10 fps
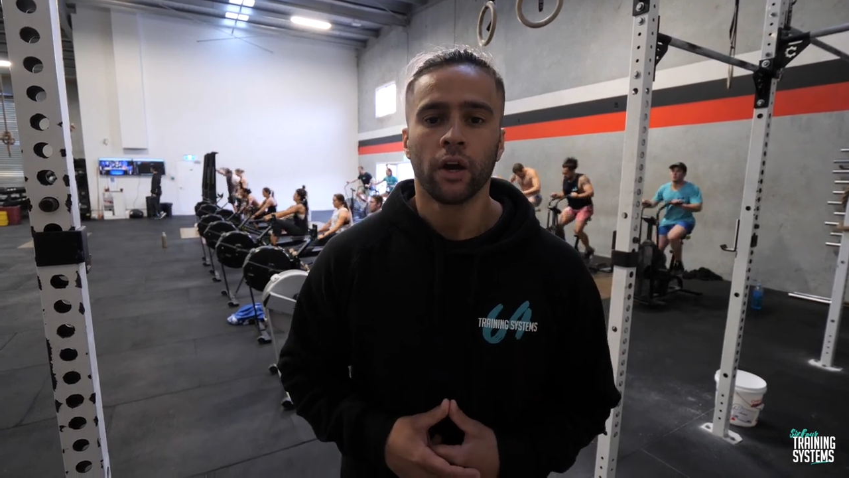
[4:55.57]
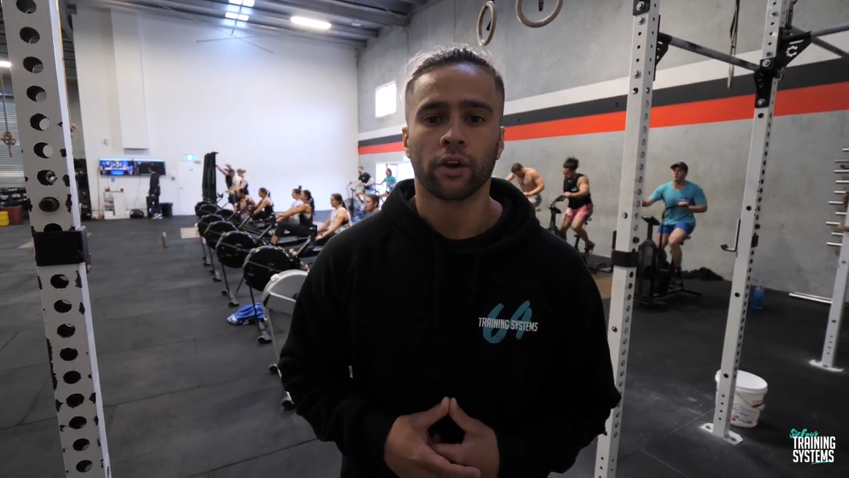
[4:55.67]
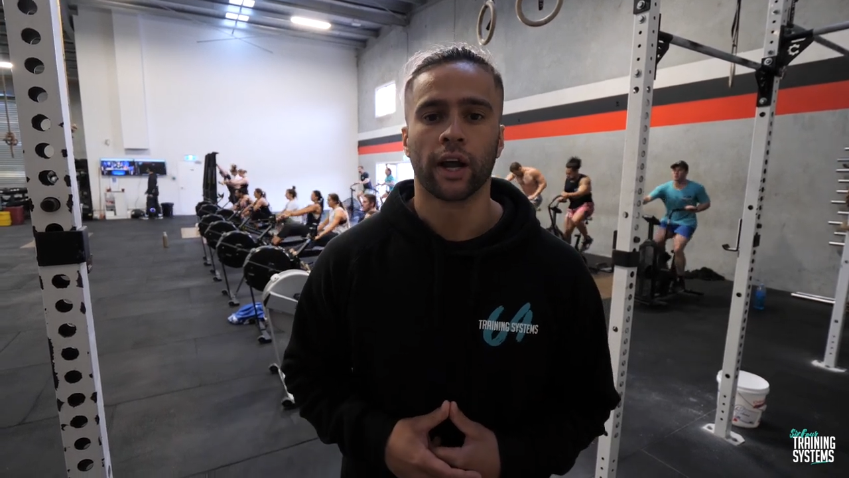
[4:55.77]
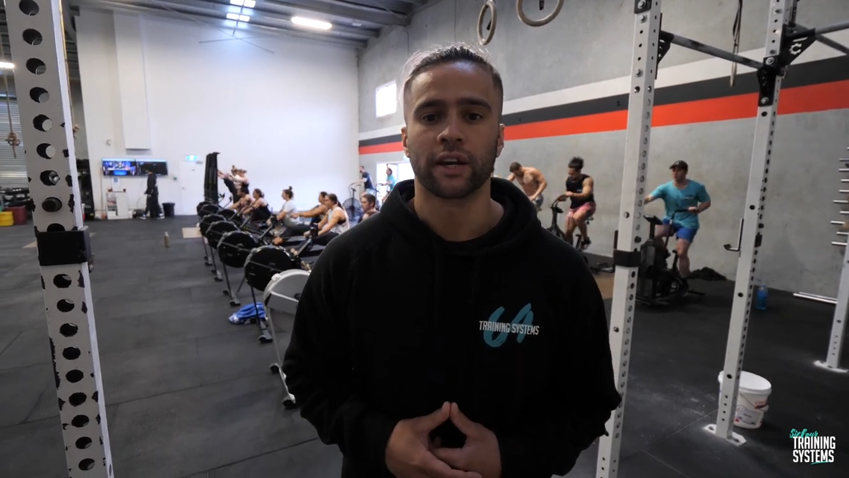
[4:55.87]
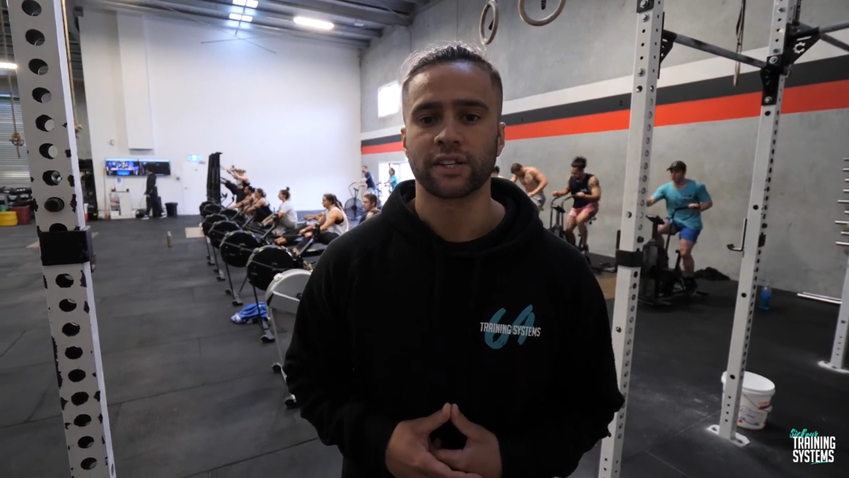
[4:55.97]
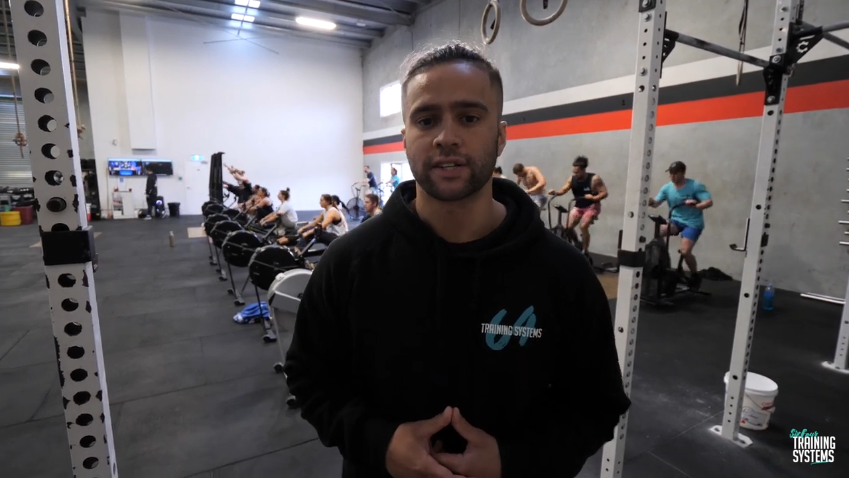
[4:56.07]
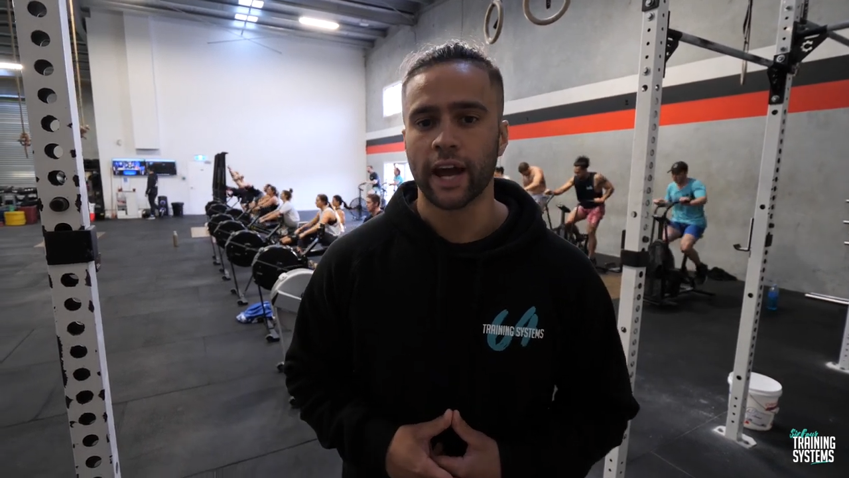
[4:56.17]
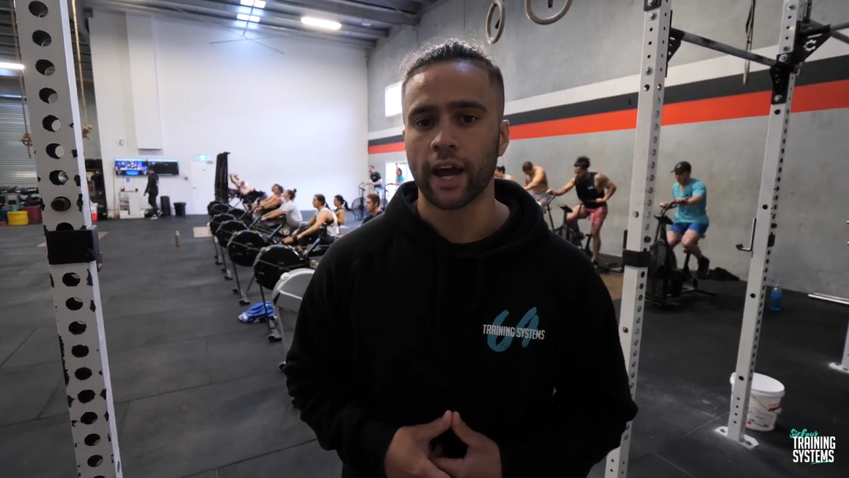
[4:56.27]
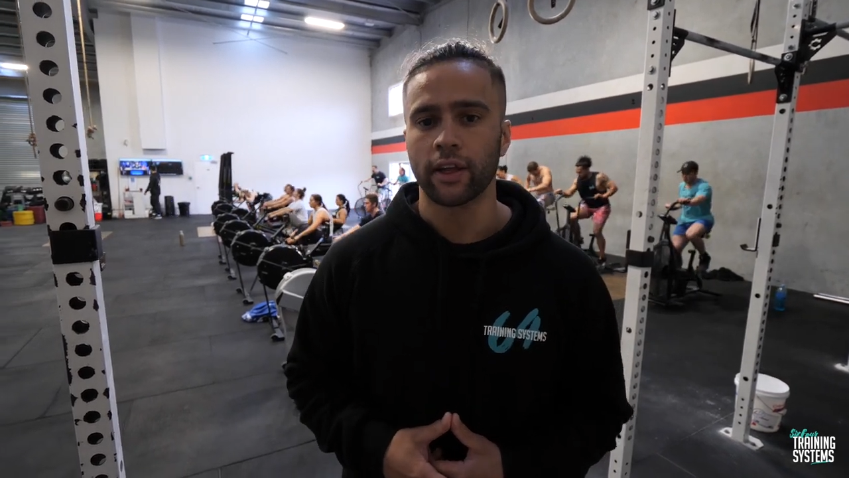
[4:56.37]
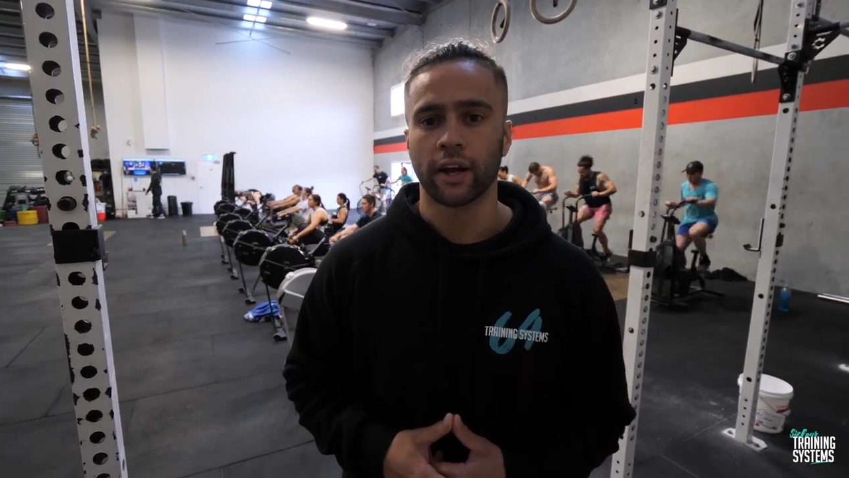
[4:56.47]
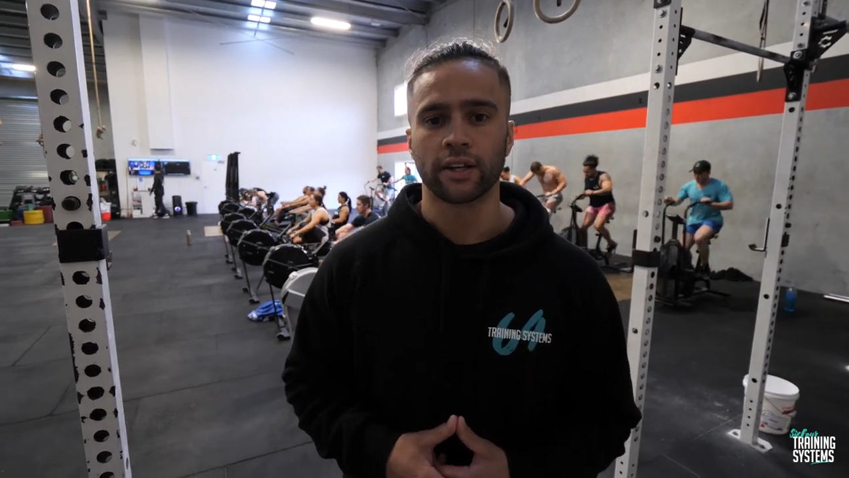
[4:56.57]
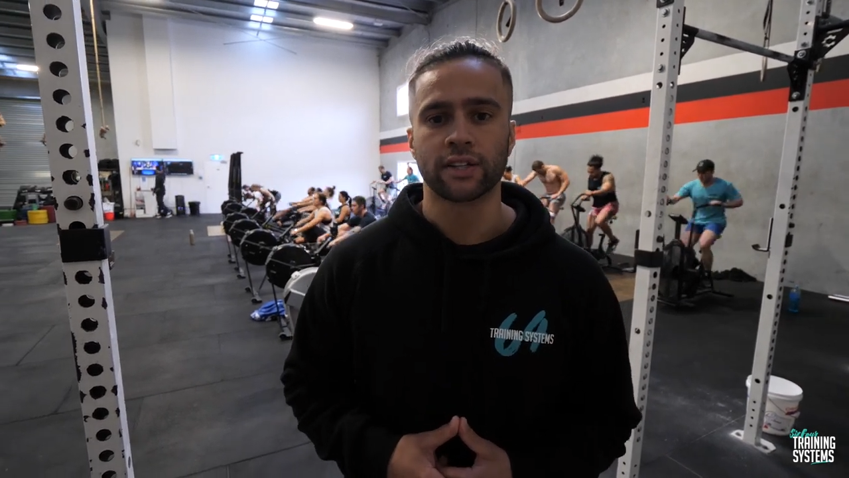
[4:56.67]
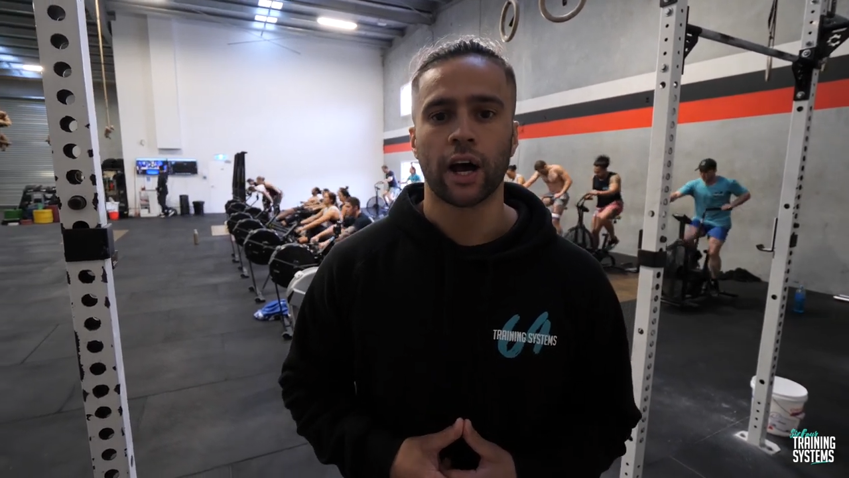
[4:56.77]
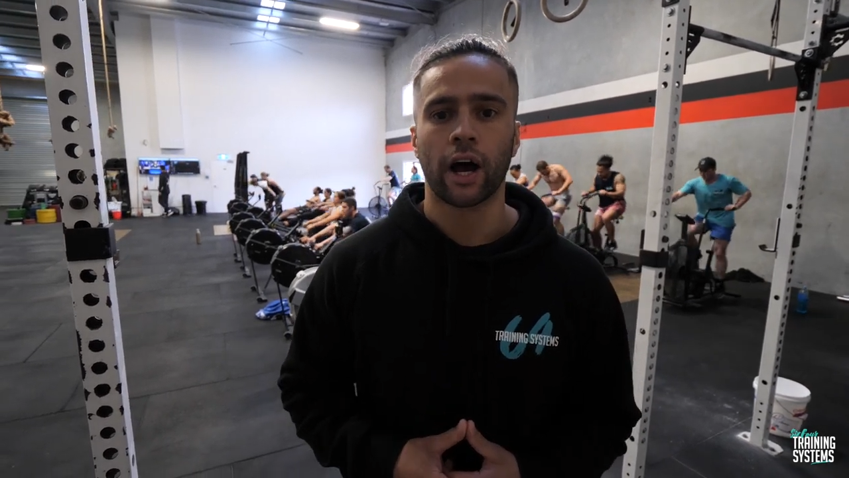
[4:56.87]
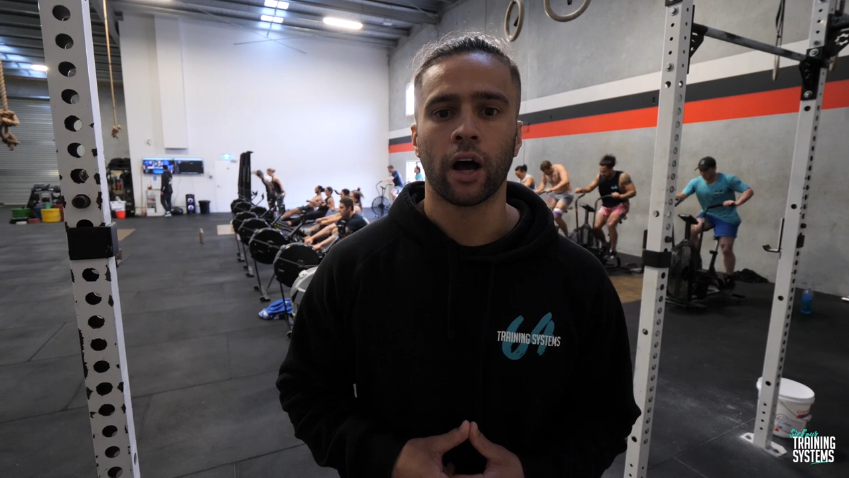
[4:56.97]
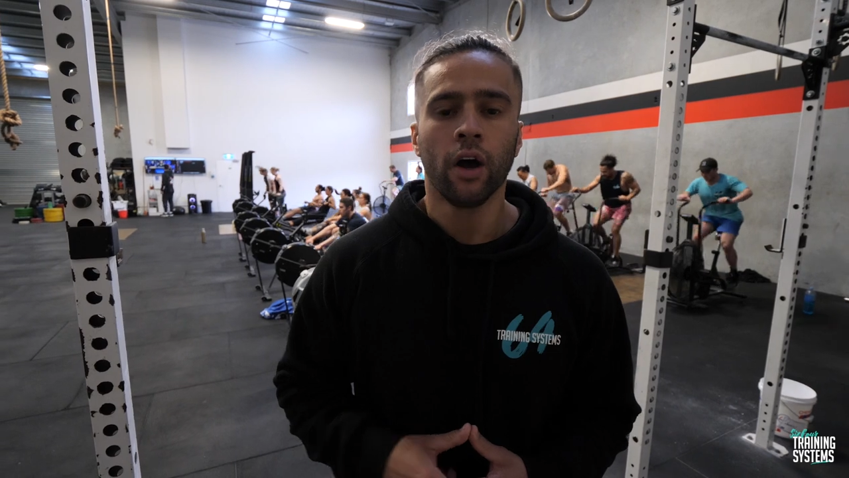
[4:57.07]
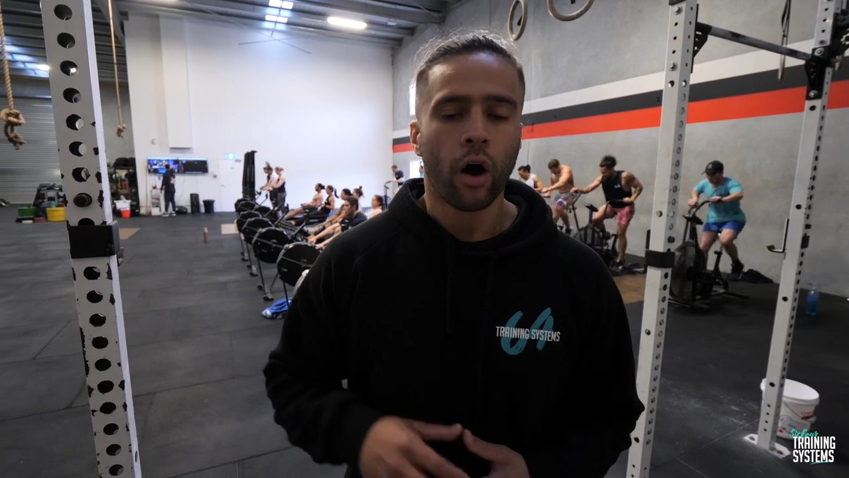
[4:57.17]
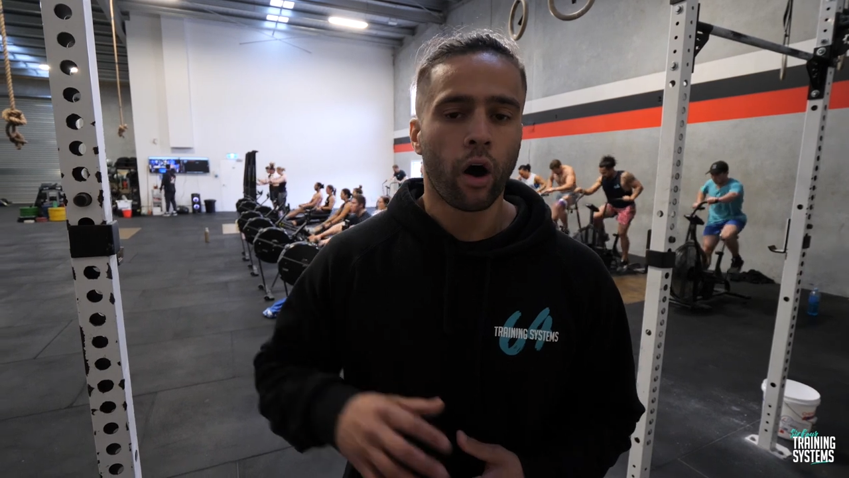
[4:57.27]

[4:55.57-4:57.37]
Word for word: you'll understand that it's an